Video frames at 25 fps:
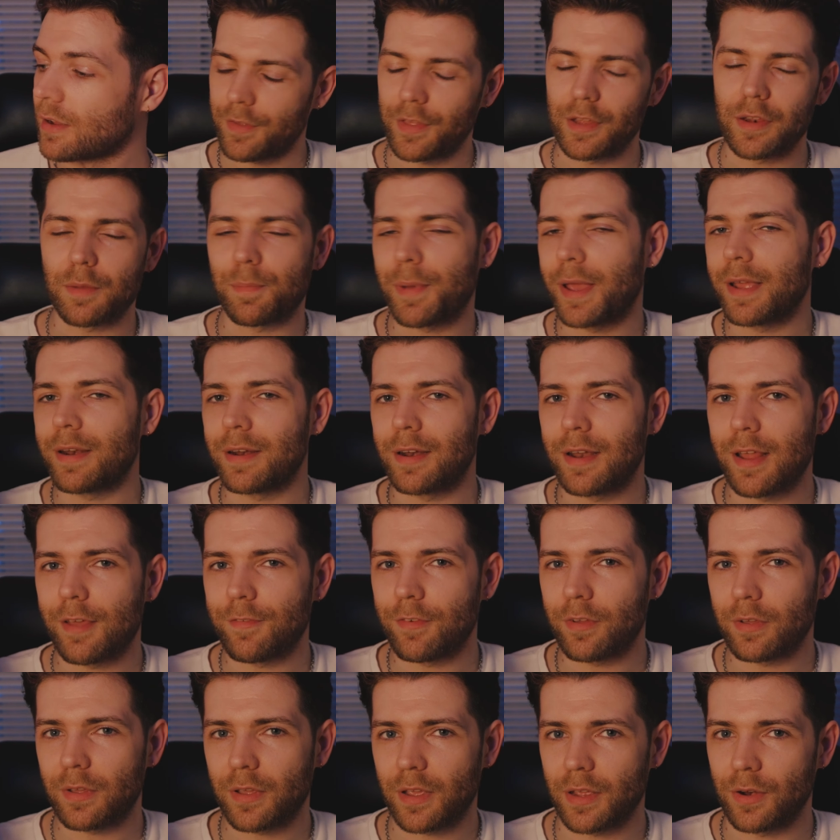I think the paint
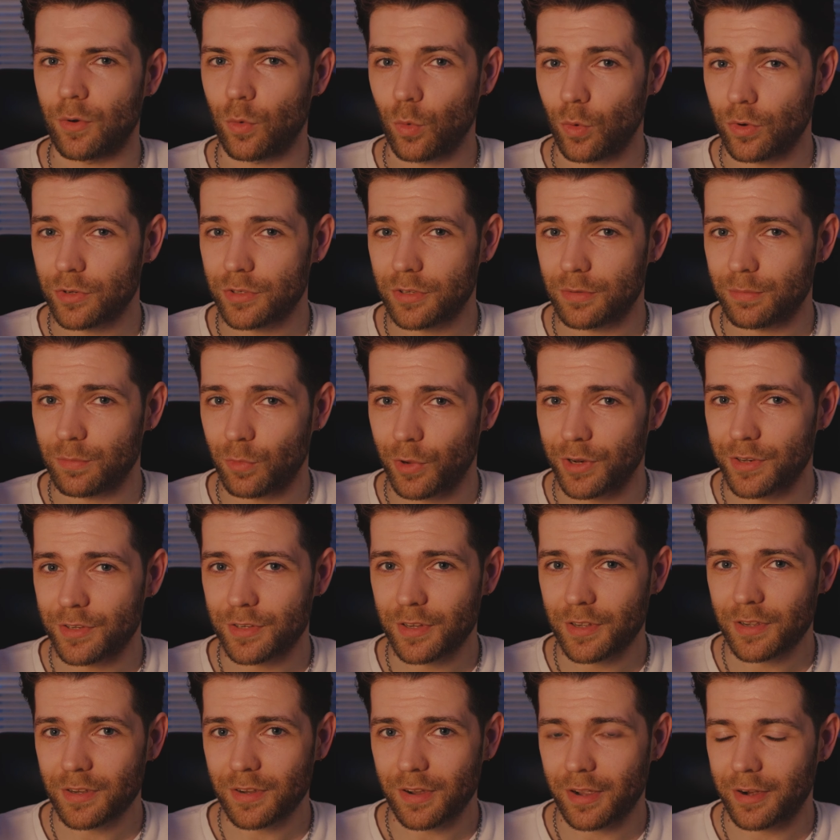leather in autumn,
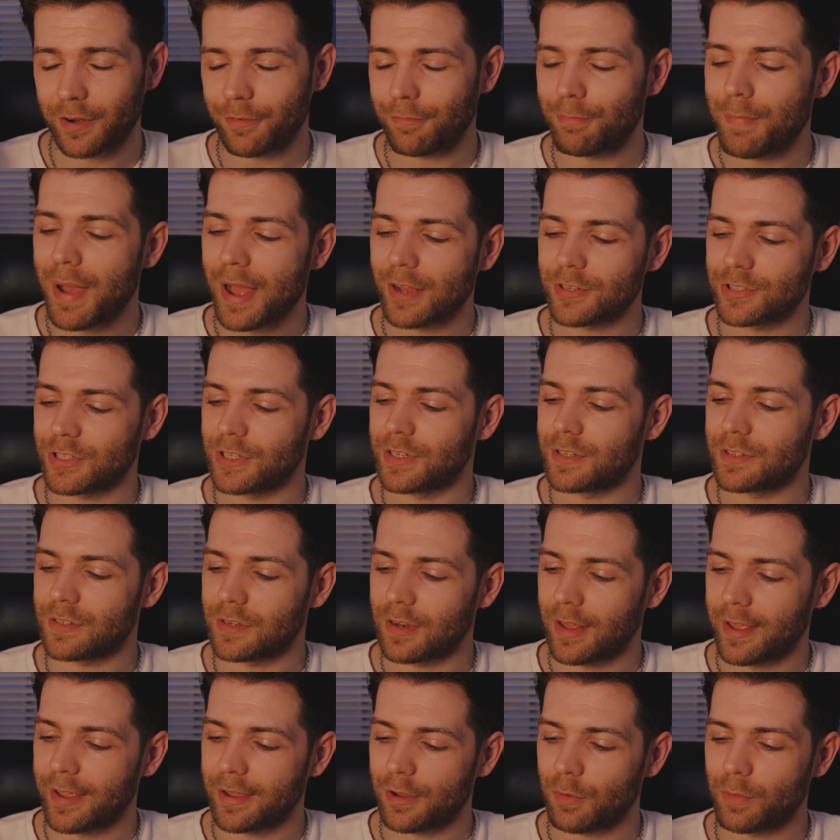winter kind of
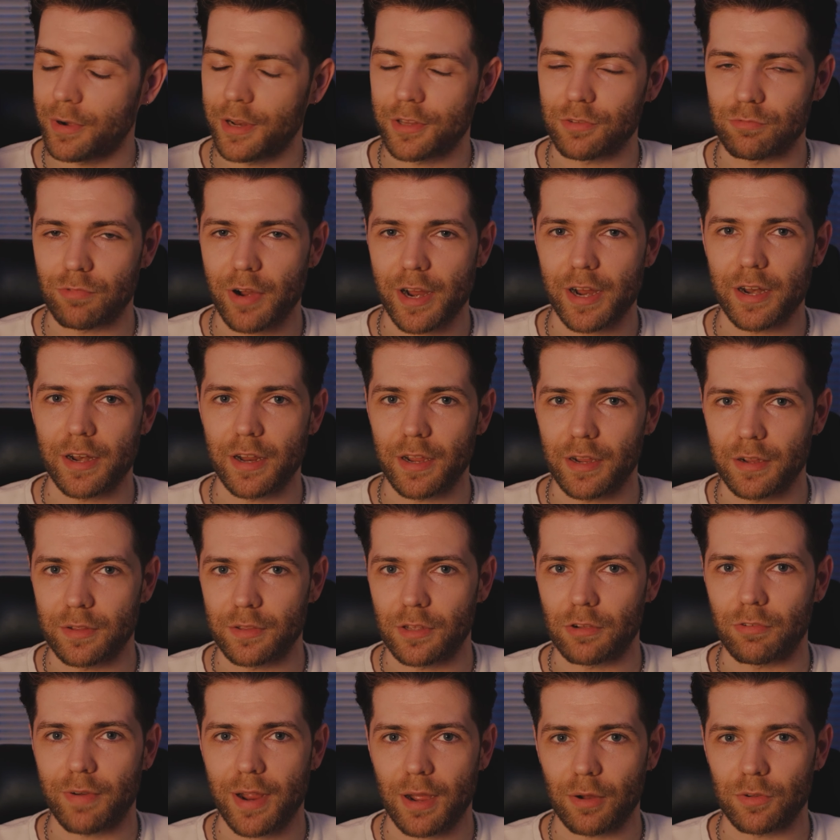matches, like when it's raining and
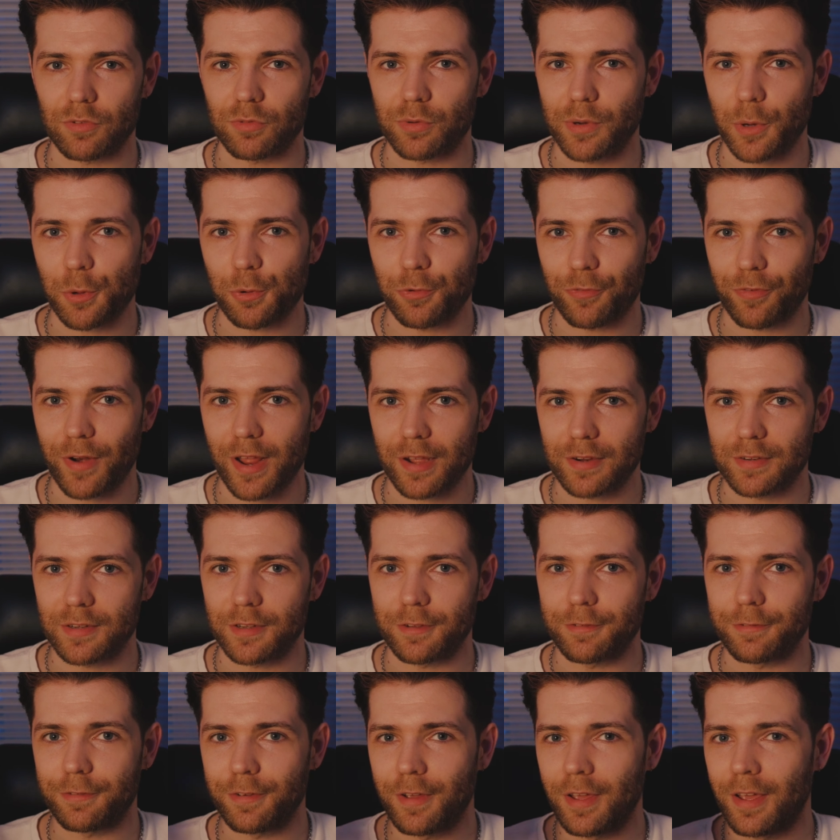the ground's really
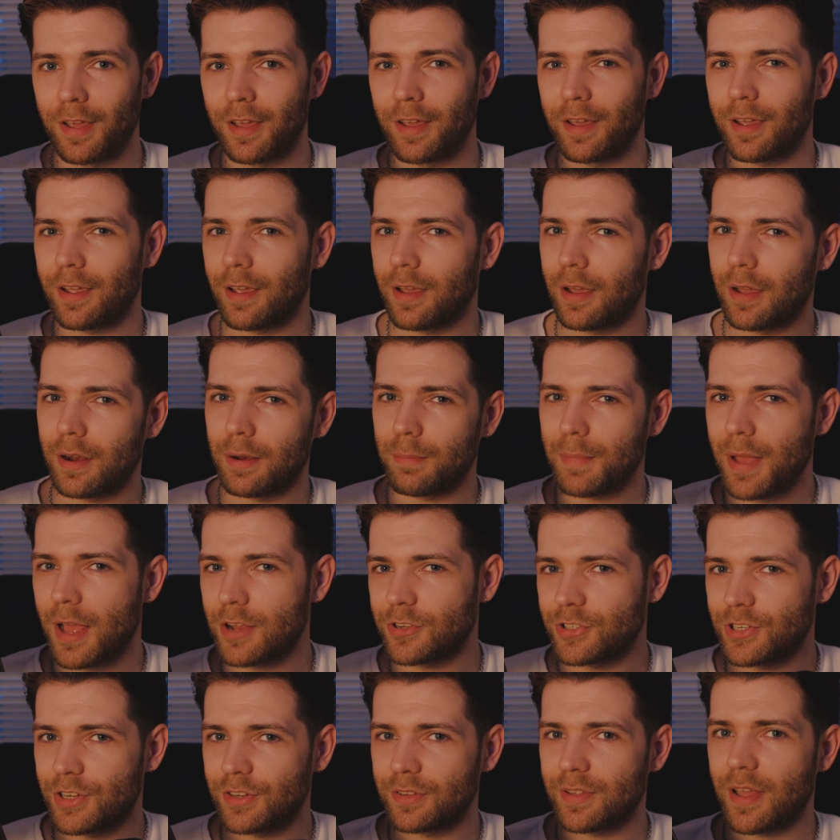reflective, kind of
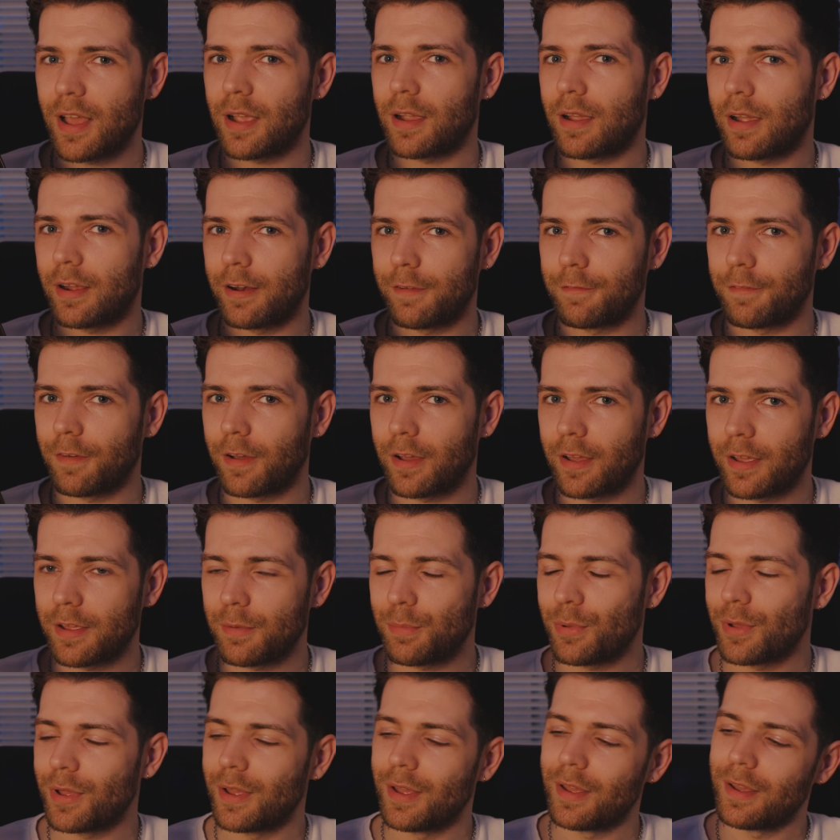matches that kind of vibe.